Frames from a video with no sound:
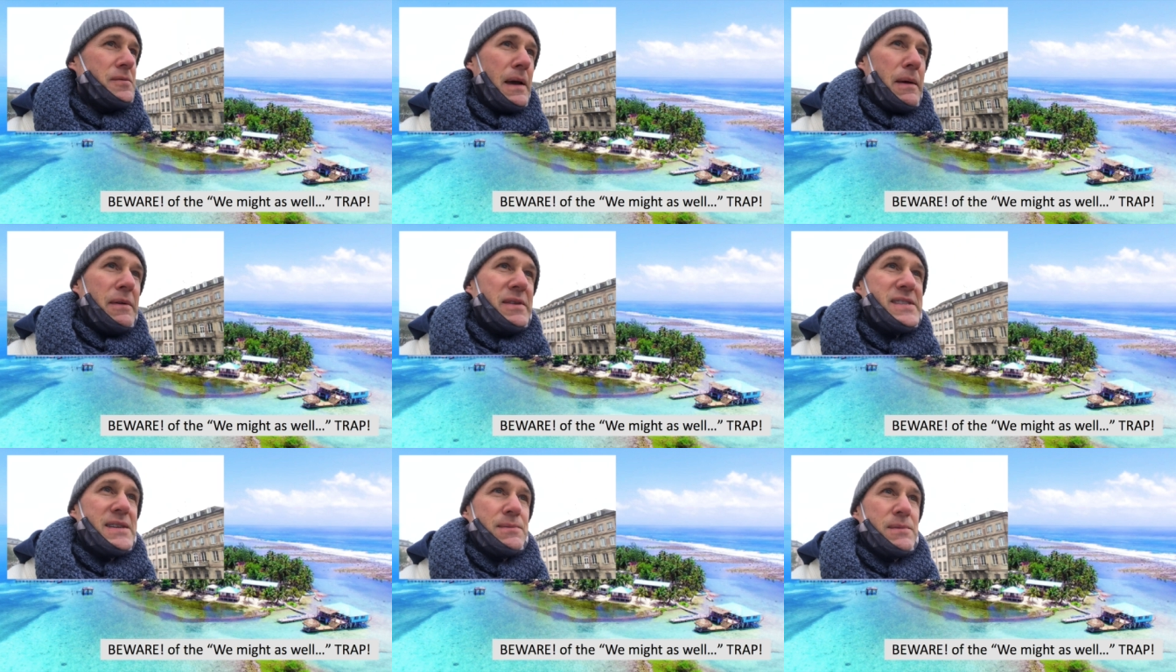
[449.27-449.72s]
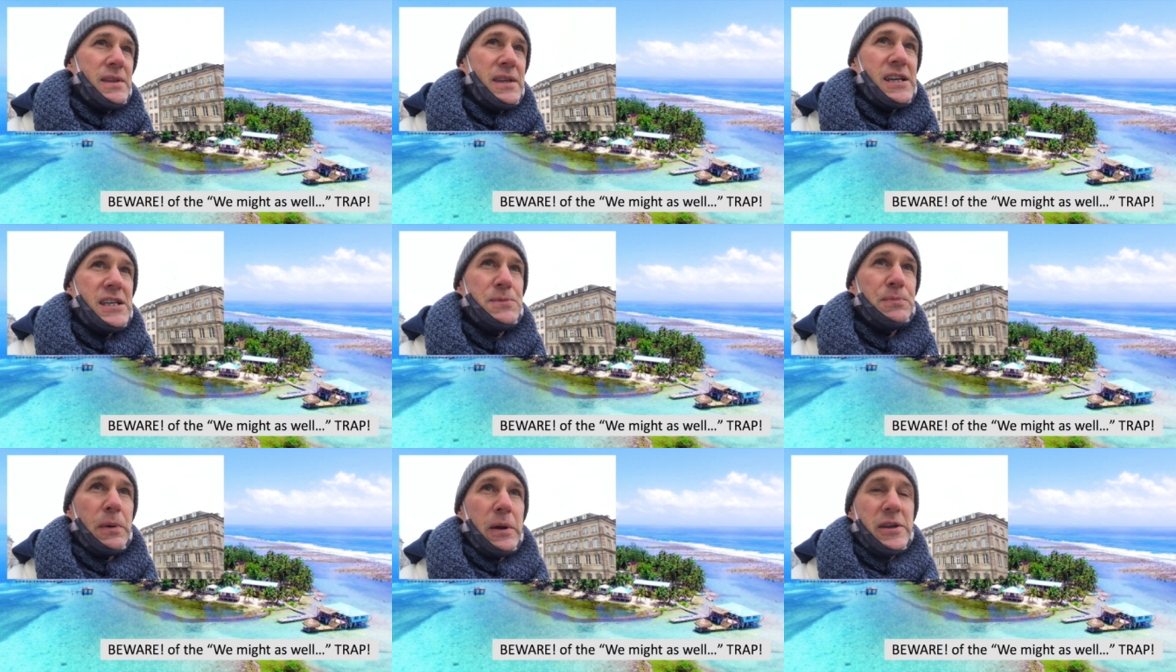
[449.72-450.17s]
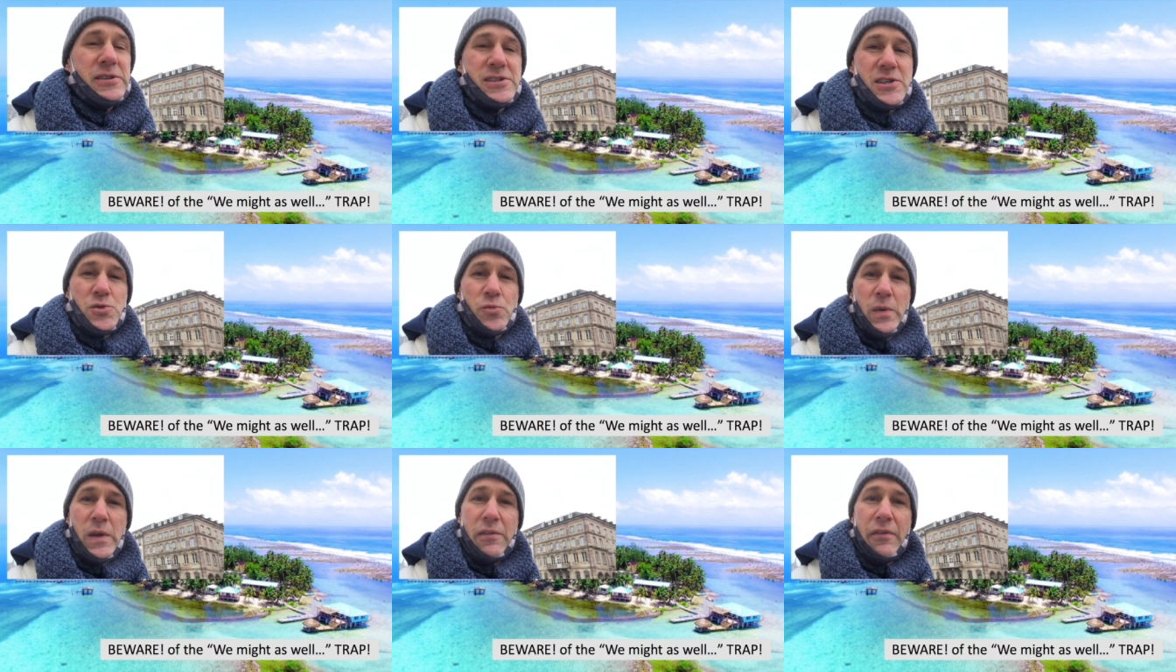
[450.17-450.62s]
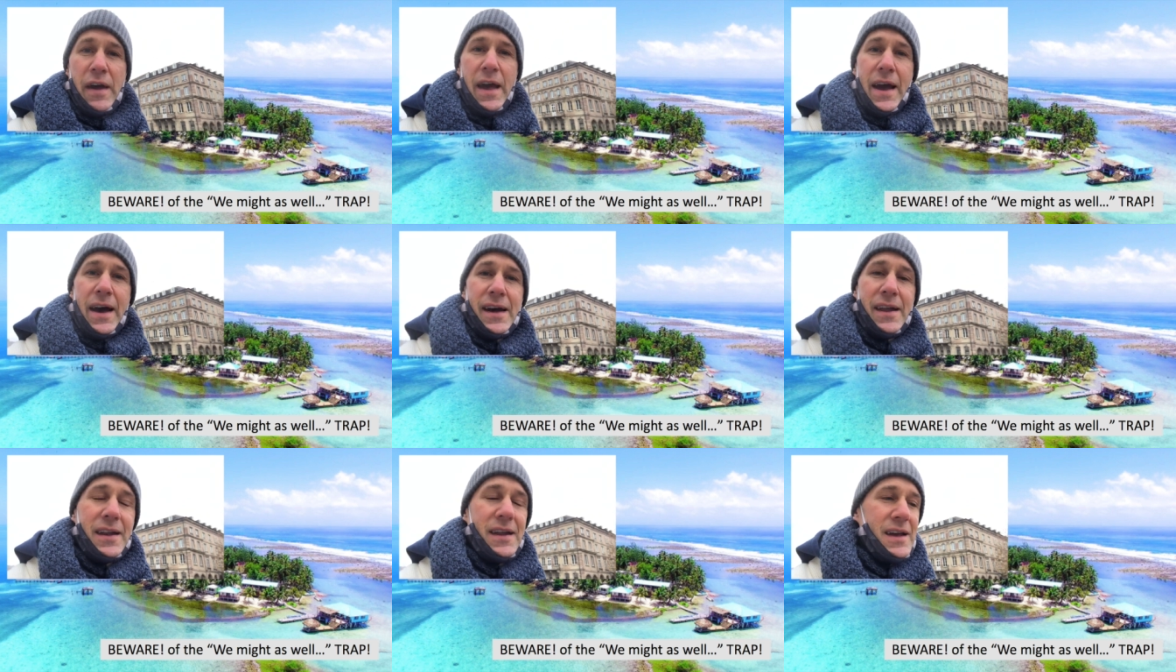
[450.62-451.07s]
Maybe some of the experiences we've
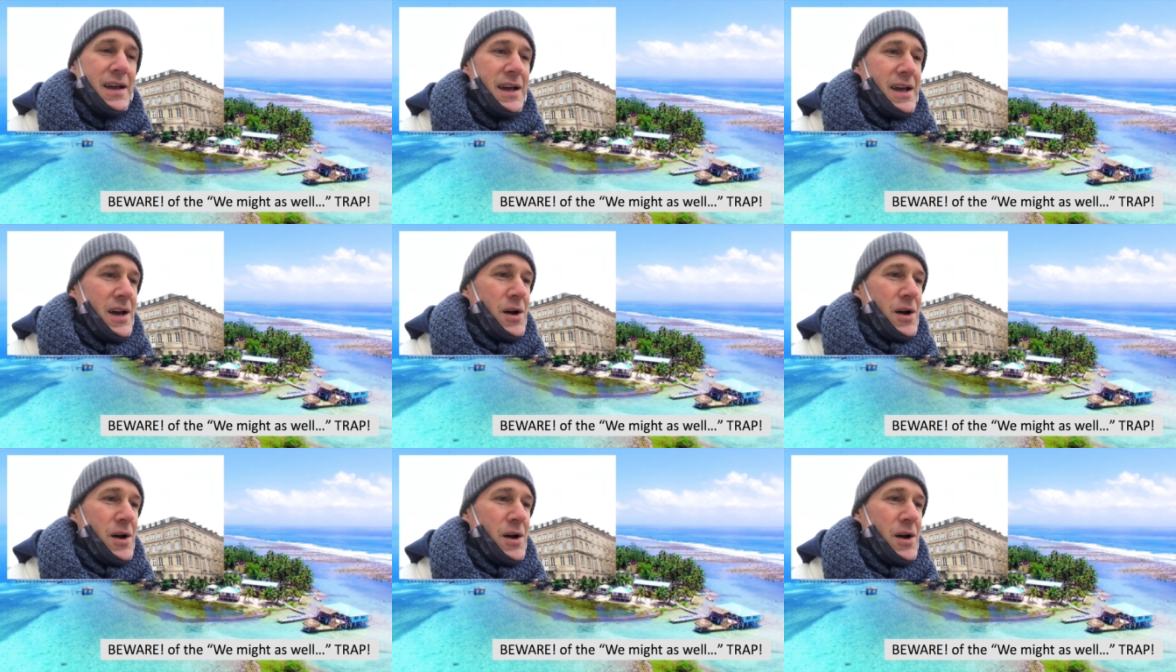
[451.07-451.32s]
had